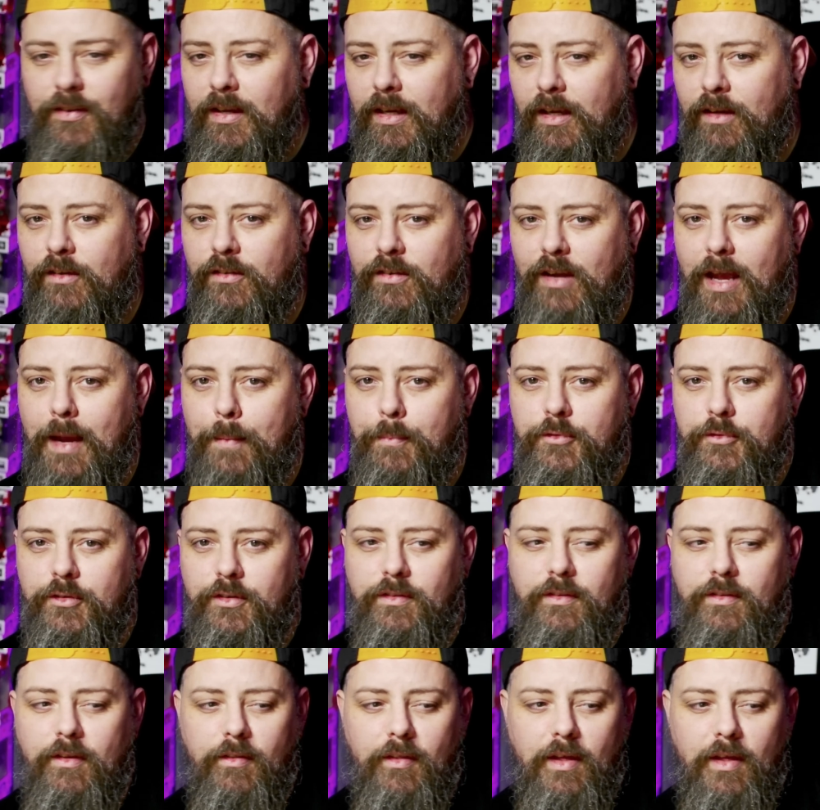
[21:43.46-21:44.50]
I take
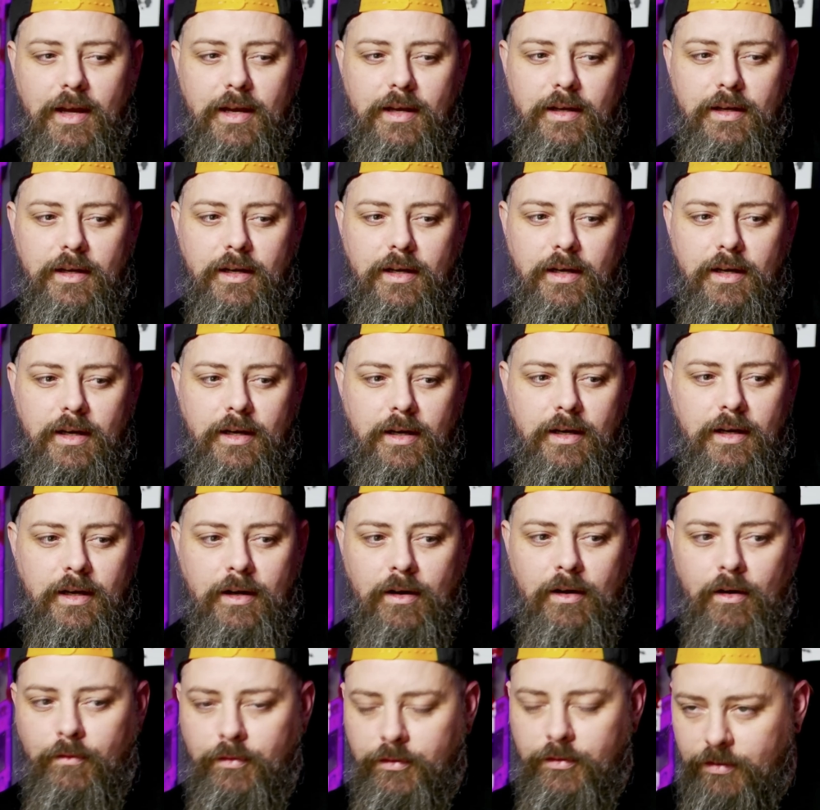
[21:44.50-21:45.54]
exception to that.
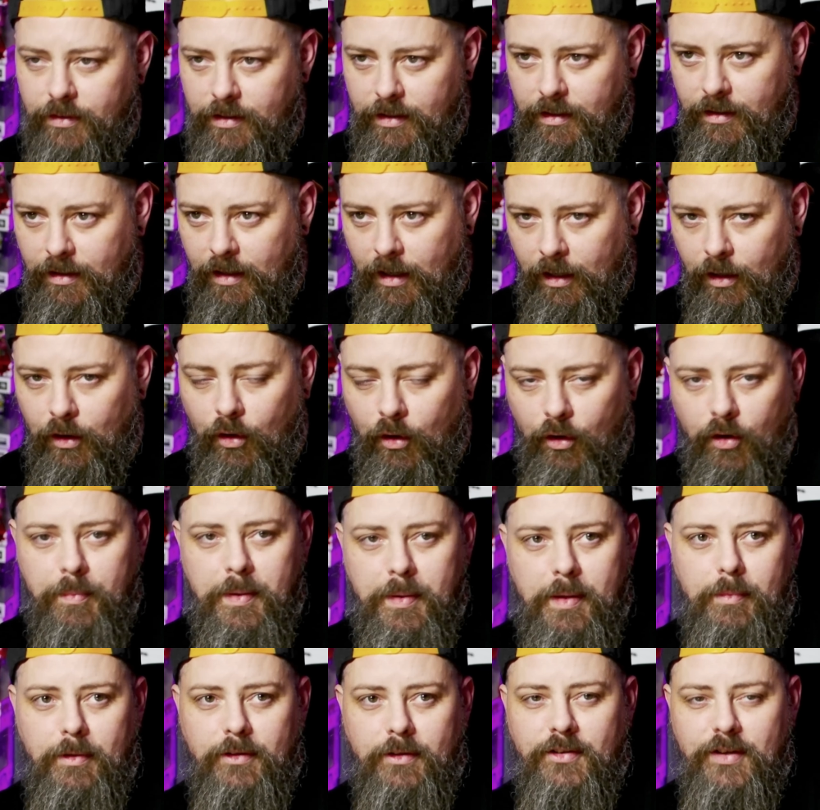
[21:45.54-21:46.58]
Obviously, a lot
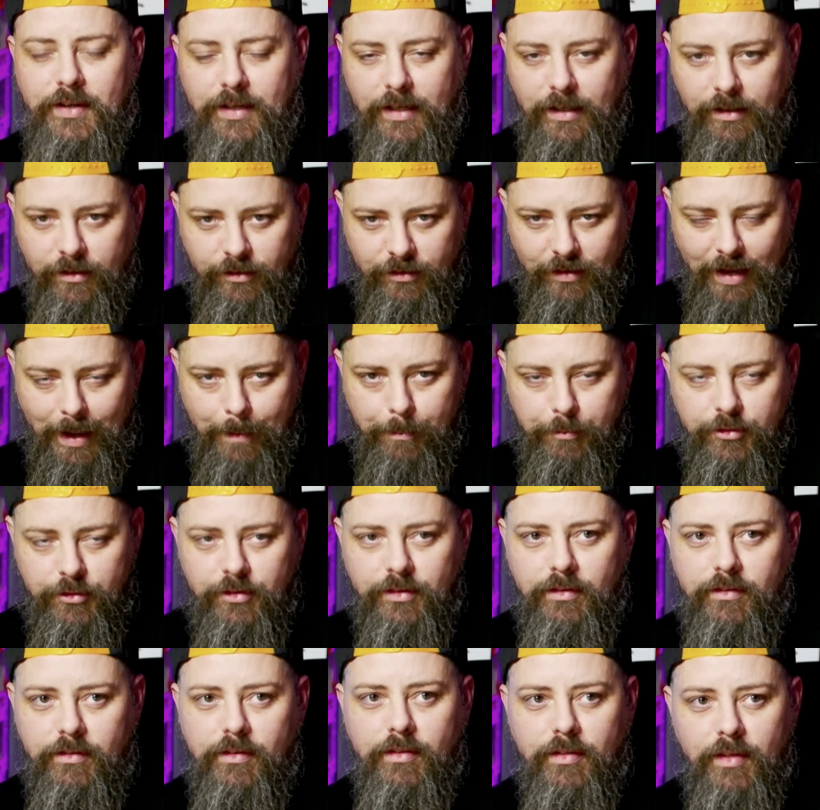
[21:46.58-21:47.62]
of people take
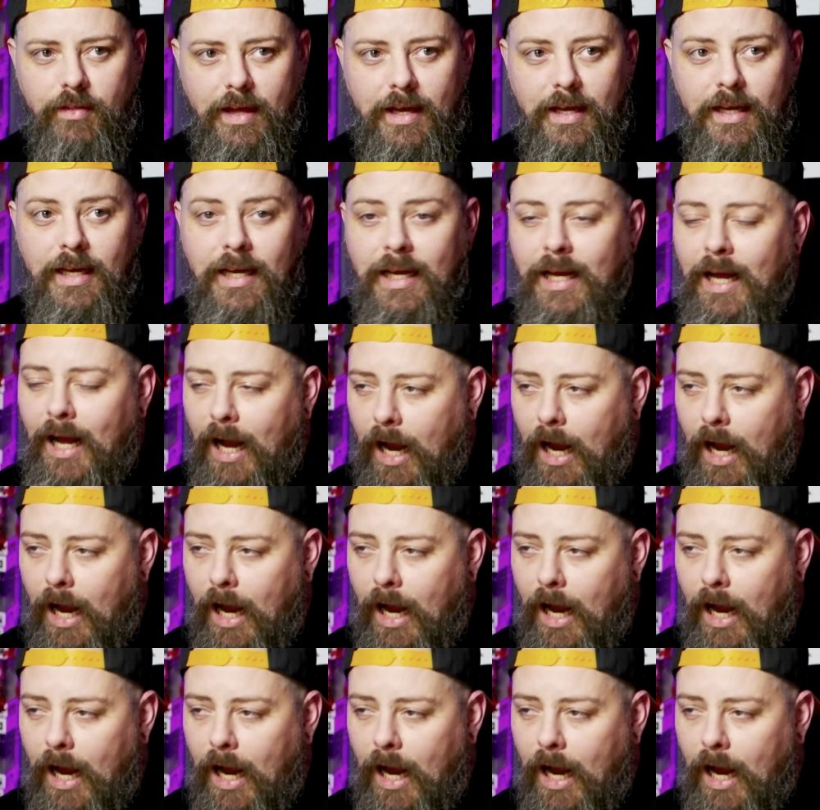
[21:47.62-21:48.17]
exception to that.